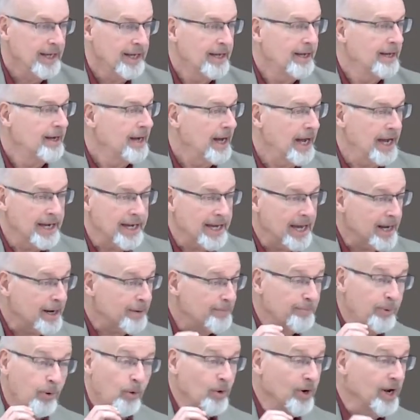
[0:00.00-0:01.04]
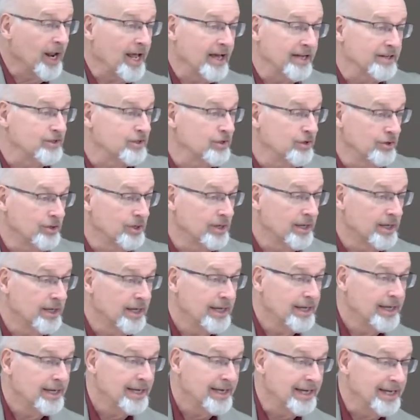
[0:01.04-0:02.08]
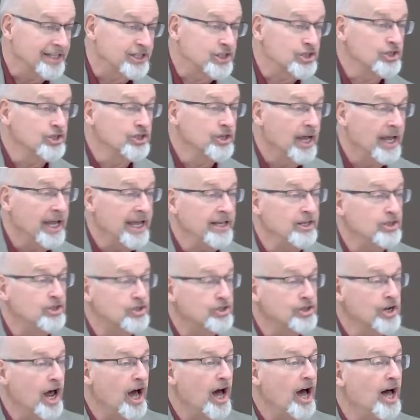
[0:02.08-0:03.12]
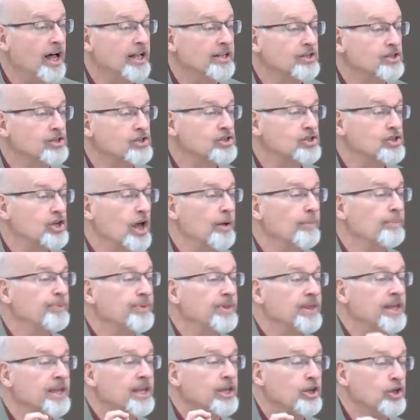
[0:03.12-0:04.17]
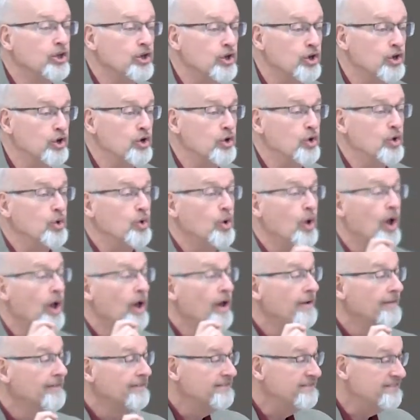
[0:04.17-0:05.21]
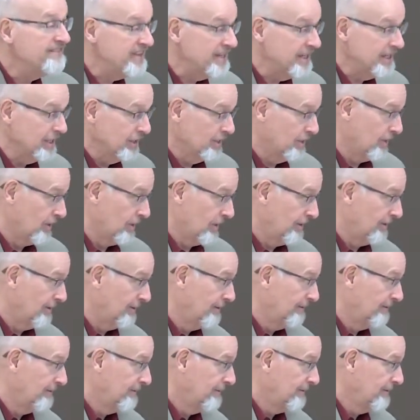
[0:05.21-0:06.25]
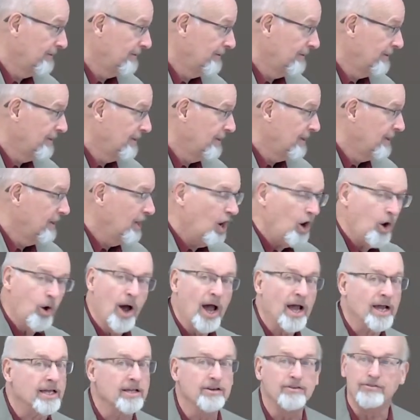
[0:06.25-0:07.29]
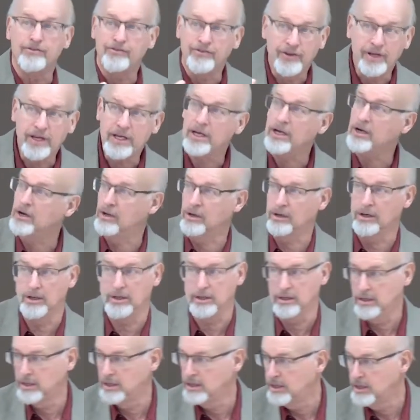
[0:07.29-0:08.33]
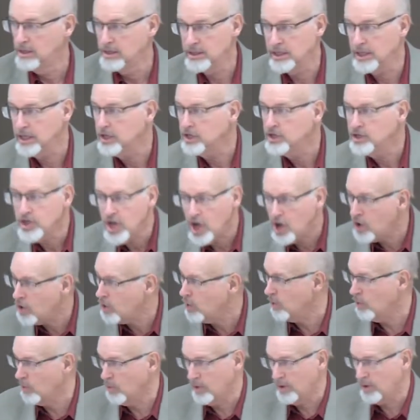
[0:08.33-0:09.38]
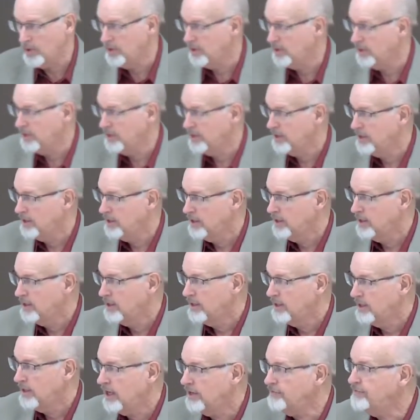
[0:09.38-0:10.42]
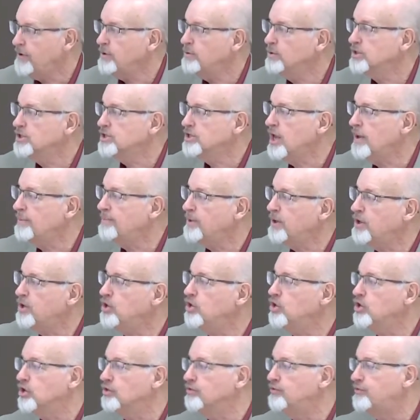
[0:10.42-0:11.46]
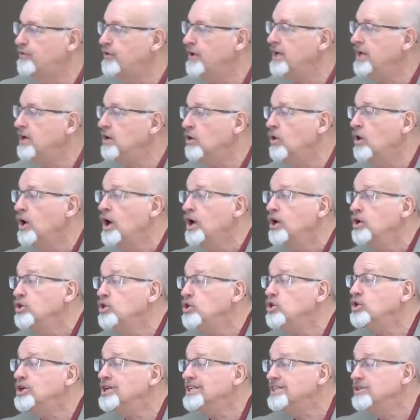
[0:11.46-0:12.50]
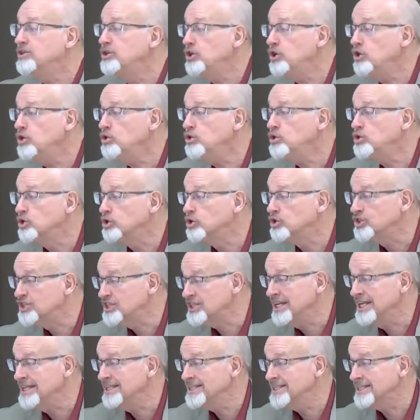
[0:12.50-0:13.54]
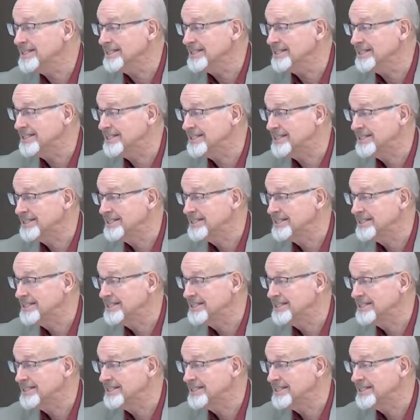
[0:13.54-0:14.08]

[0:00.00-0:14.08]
I got to point out to you, he's not something you feel. Oh, I can feel. No. If he was something you could feel, you could use your senses